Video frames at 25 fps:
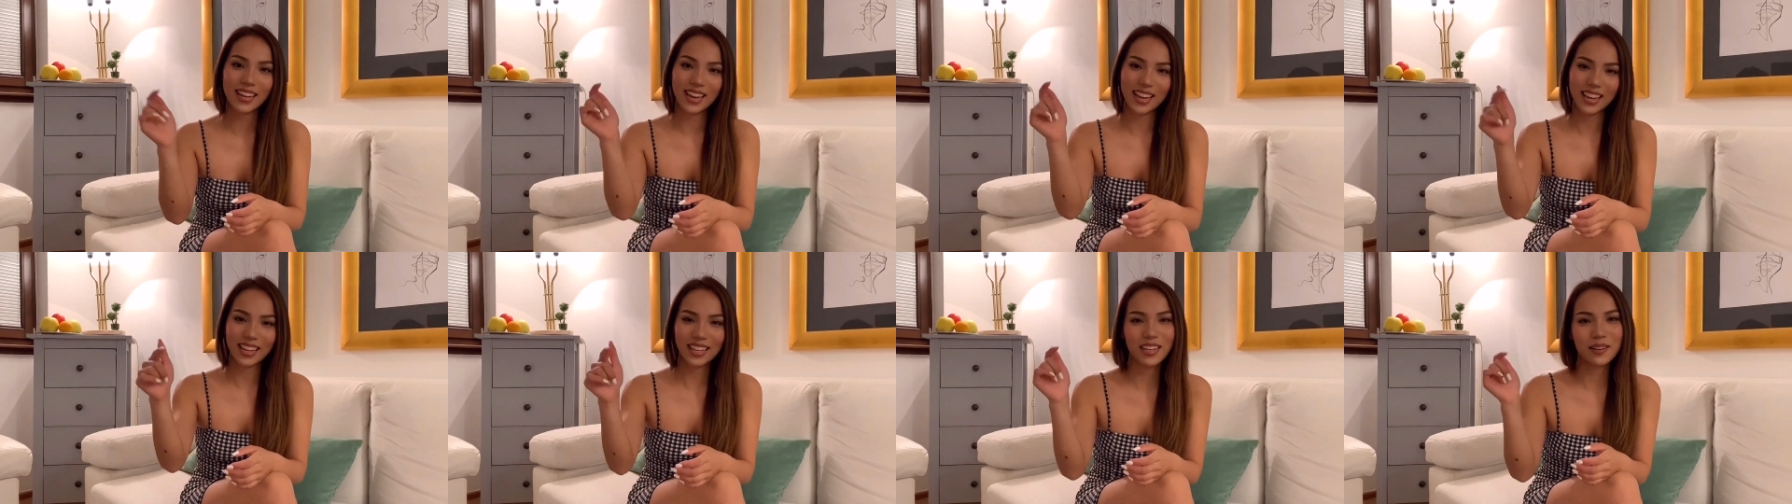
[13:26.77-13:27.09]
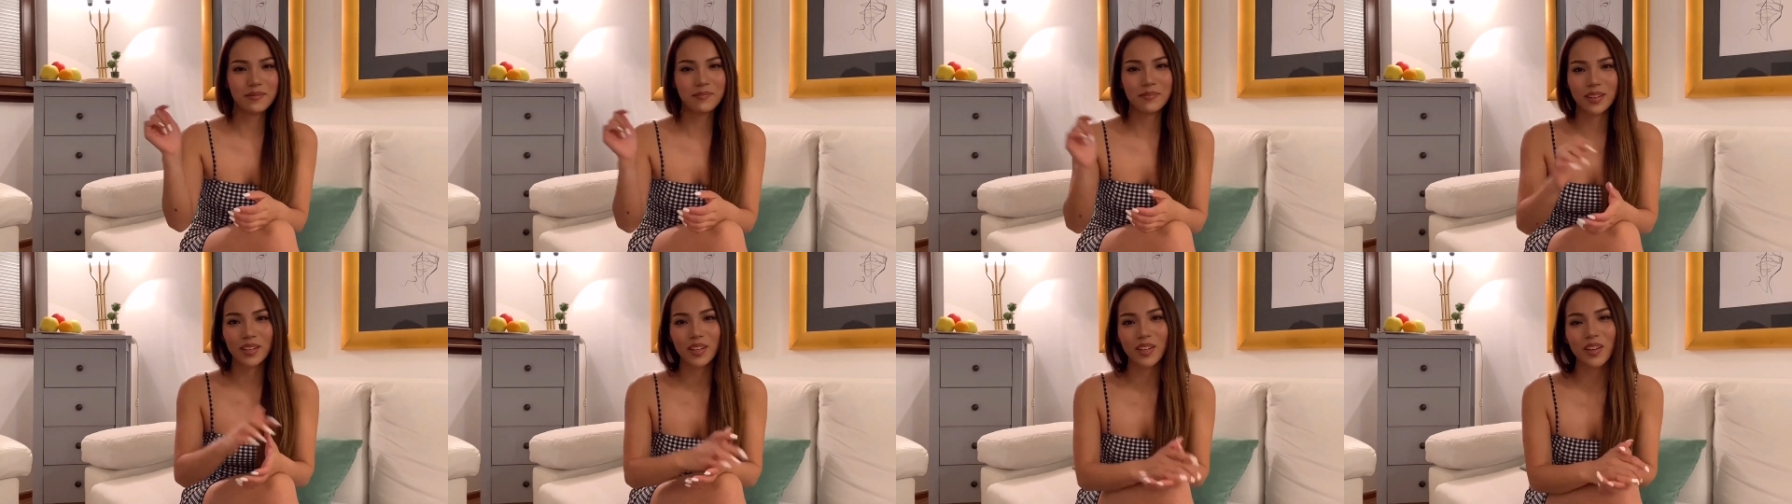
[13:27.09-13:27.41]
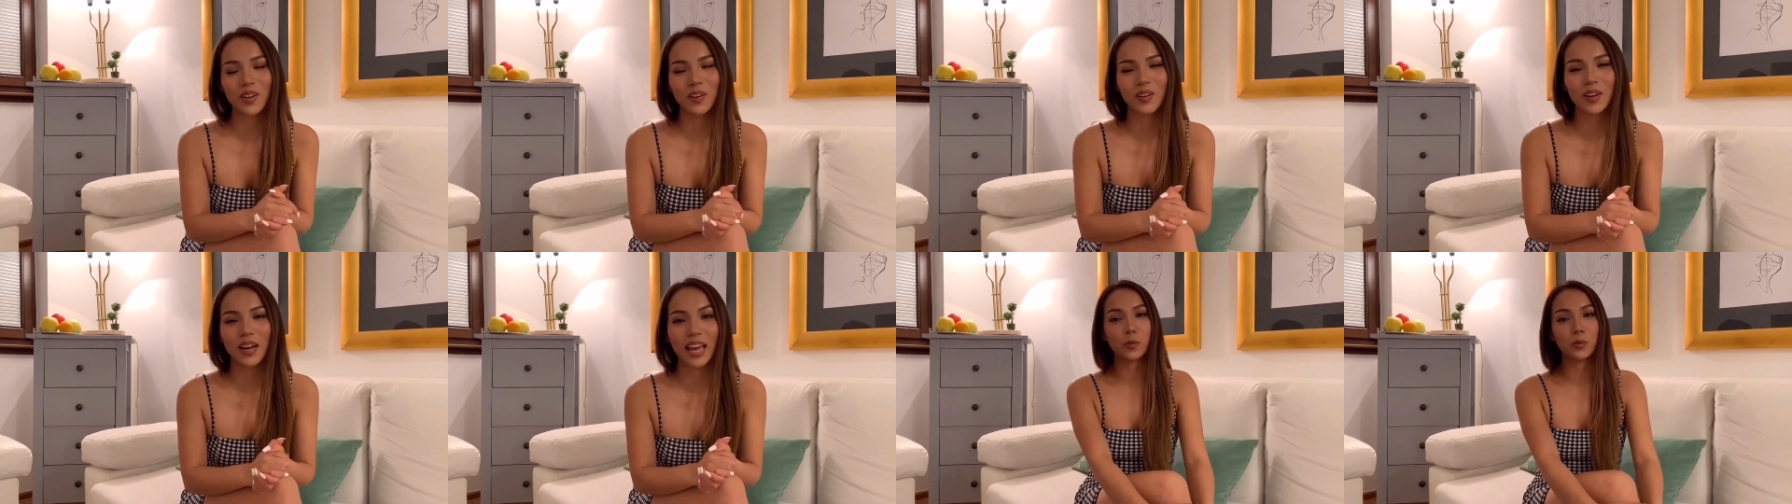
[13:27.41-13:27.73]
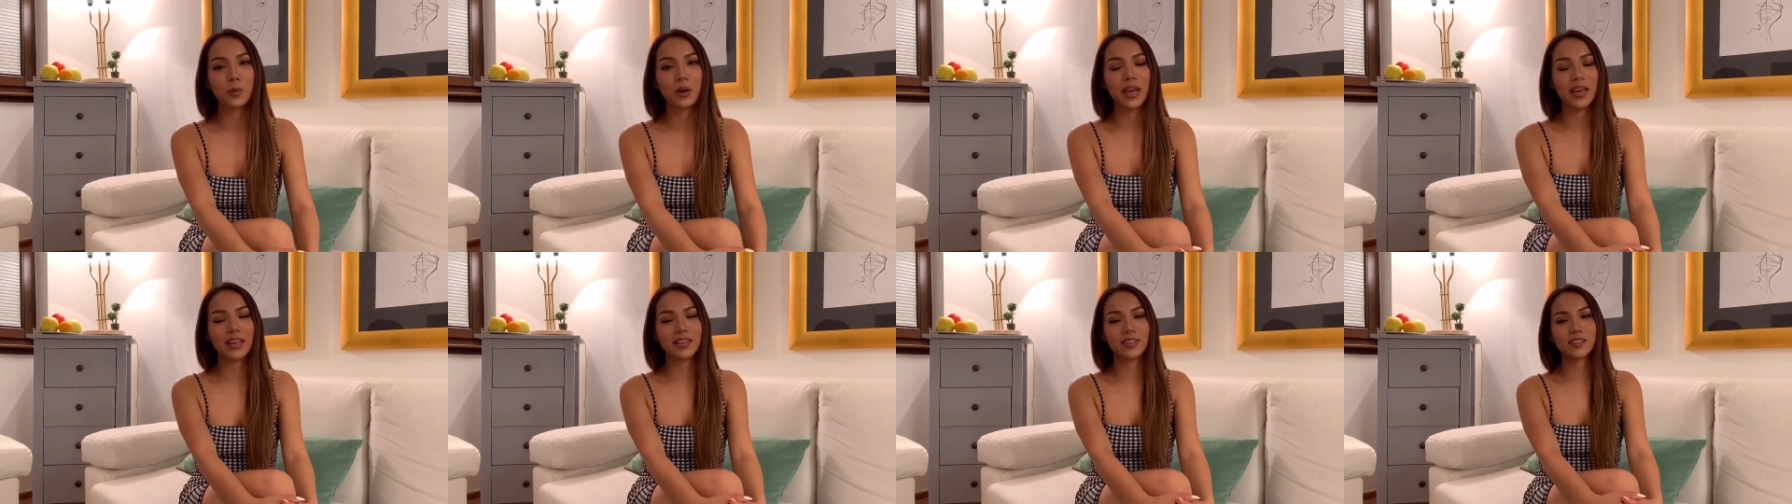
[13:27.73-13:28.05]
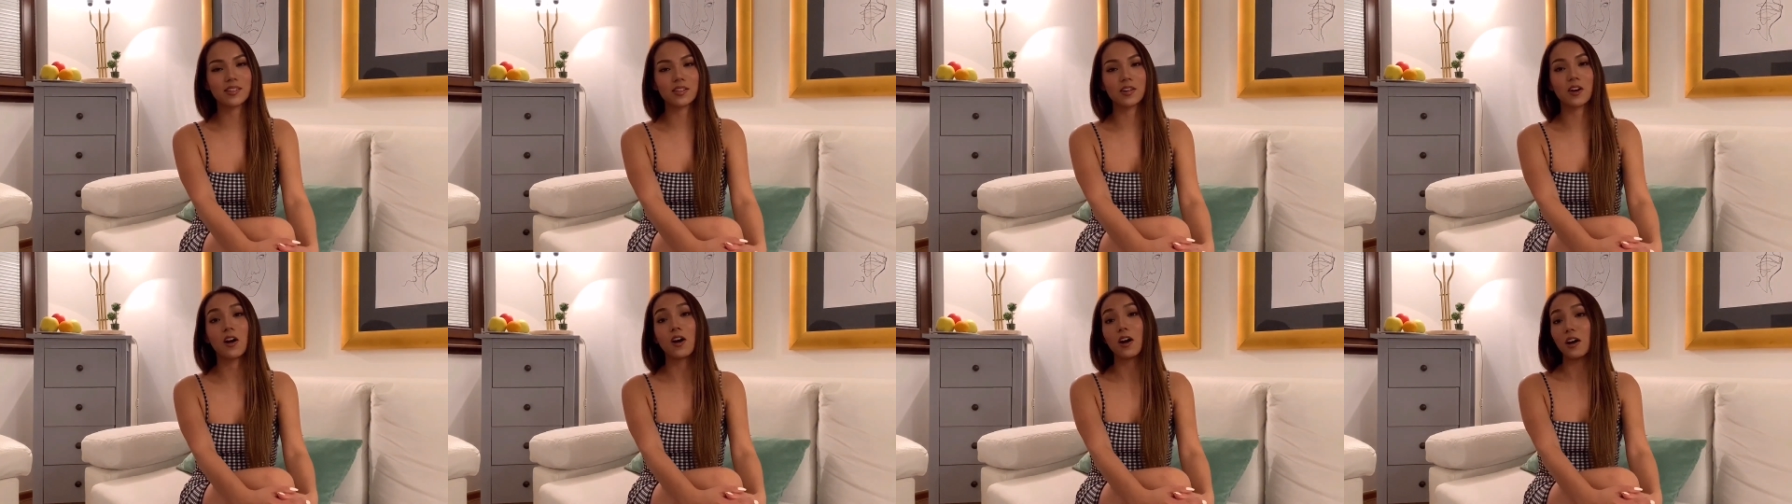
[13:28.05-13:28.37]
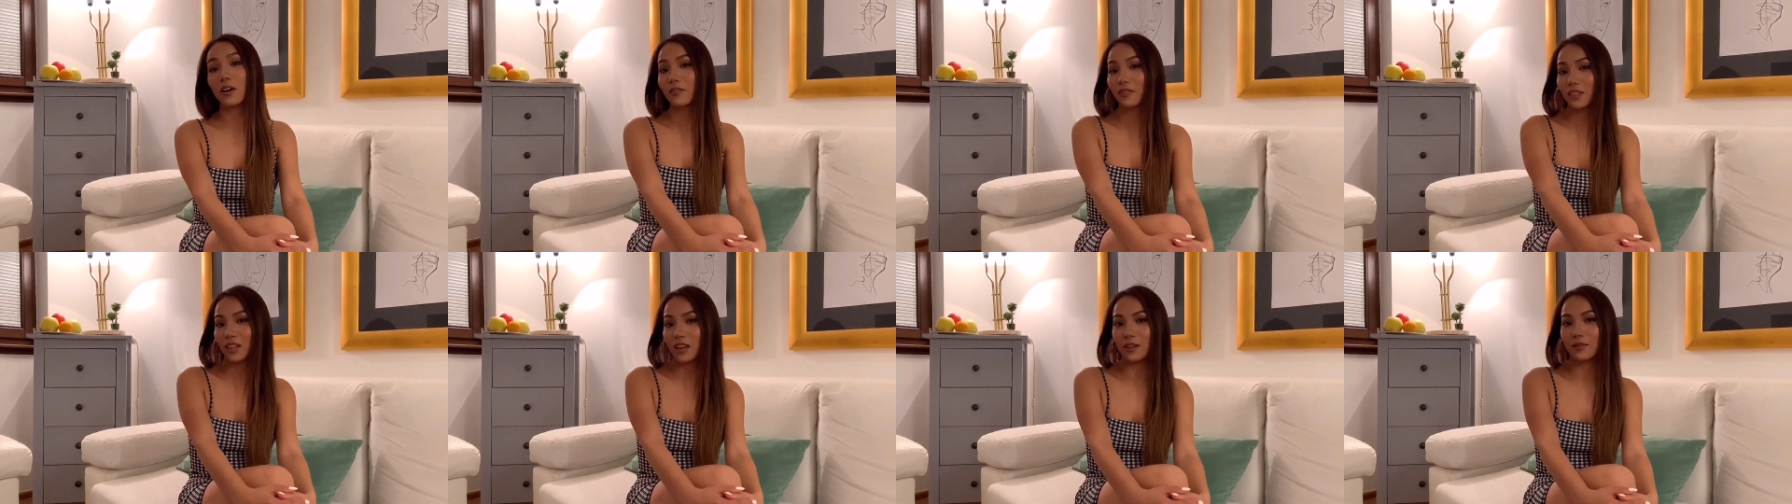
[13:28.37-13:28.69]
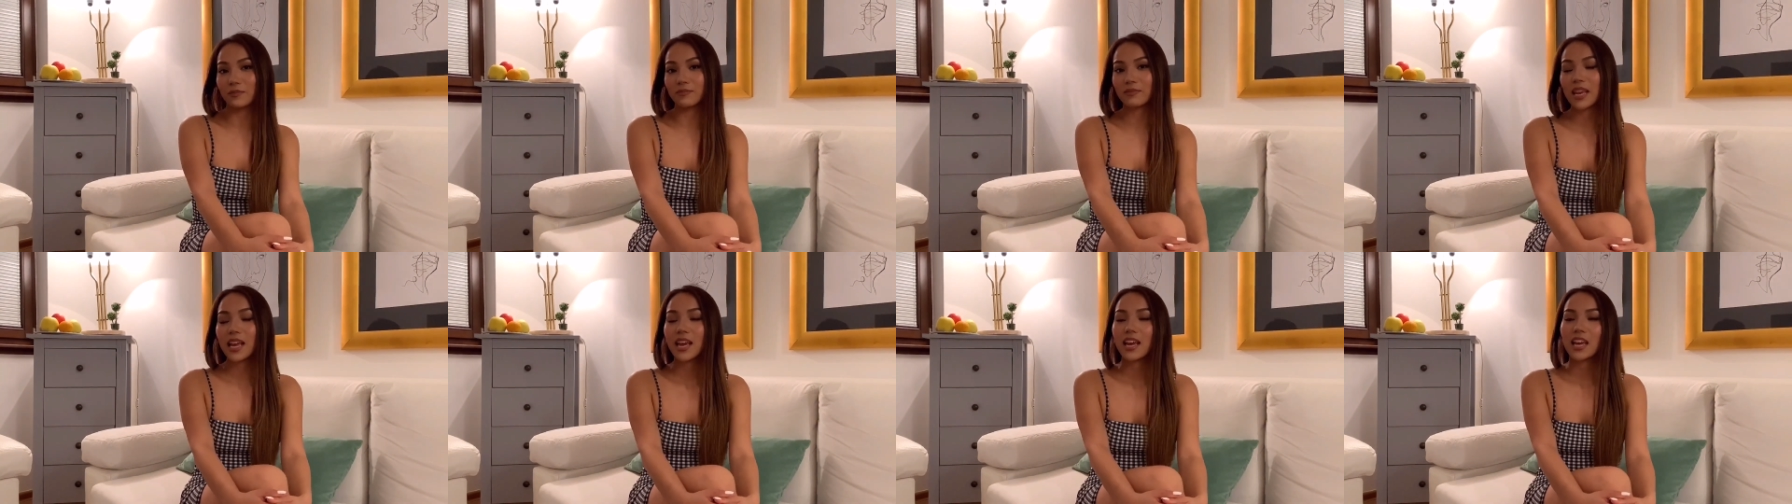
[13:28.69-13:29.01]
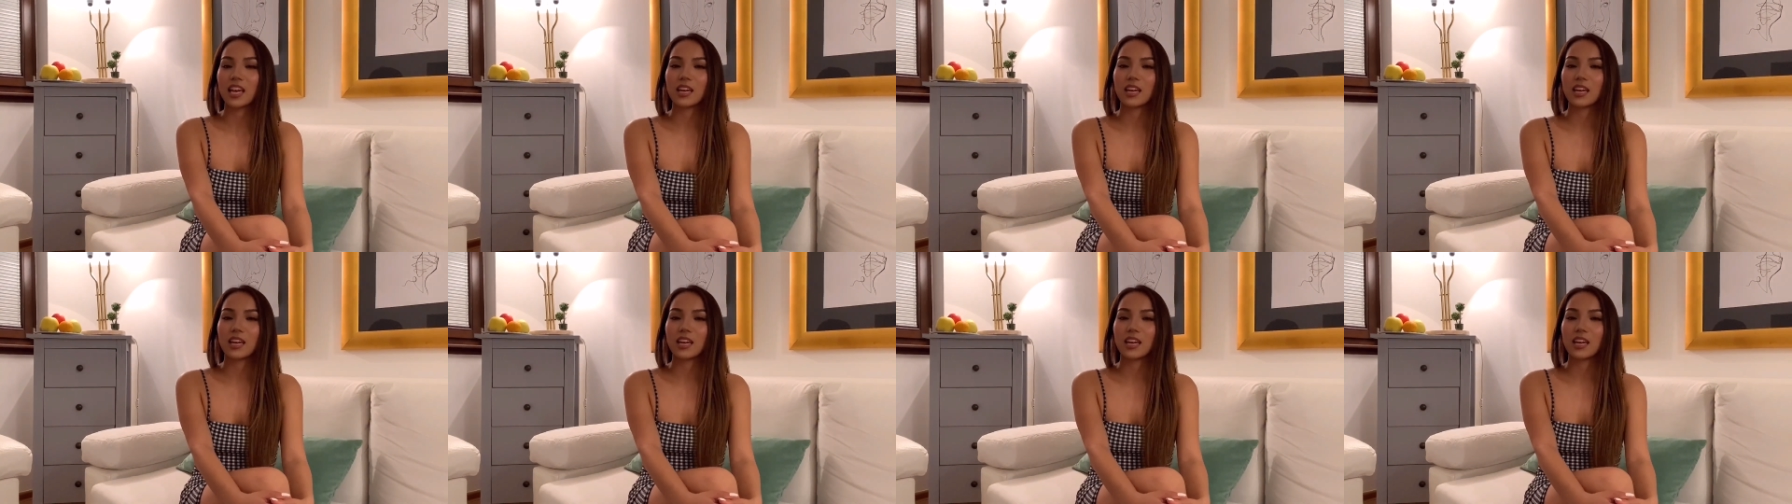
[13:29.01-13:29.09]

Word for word: in the below and we'll answer all of them